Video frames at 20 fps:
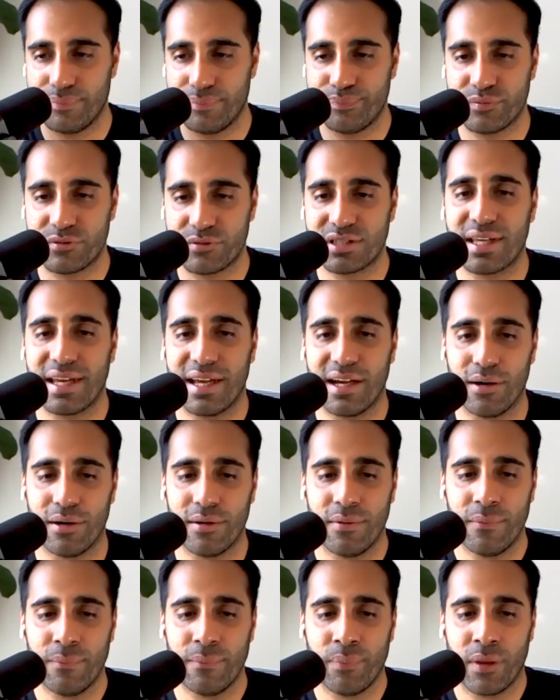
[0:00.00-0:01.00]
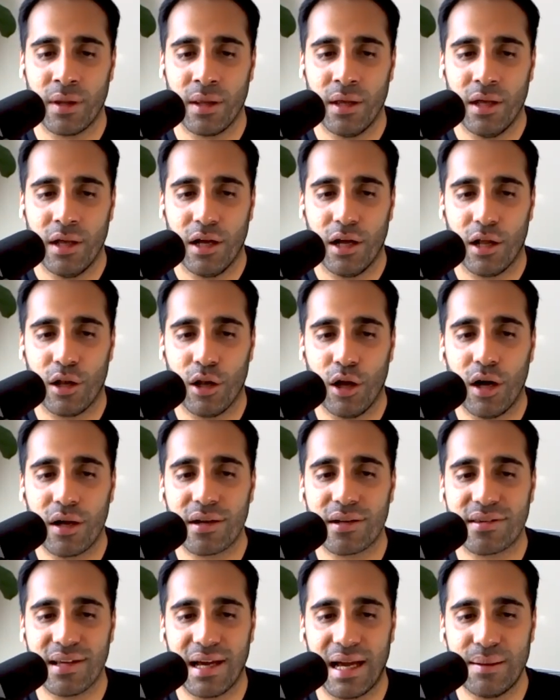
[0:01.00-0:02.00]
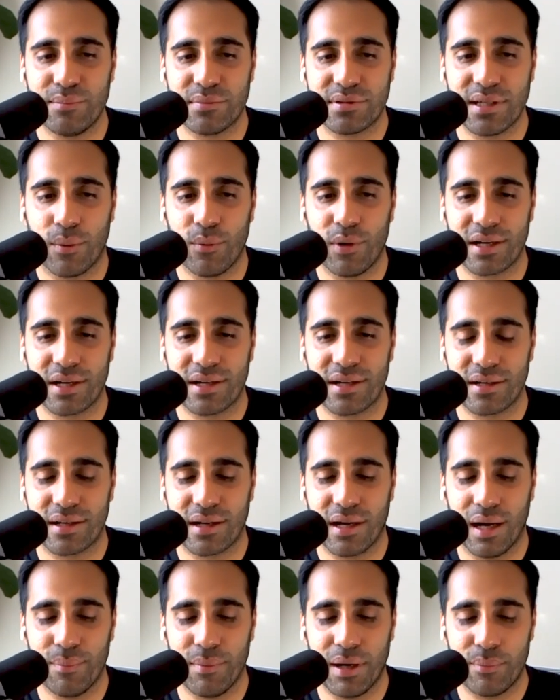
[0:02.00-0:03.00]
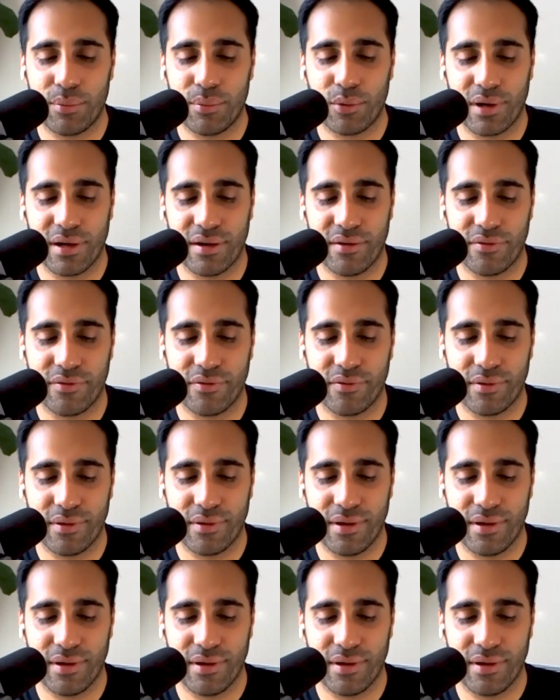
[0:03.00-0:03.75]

skill, a lot of the time someone can come up with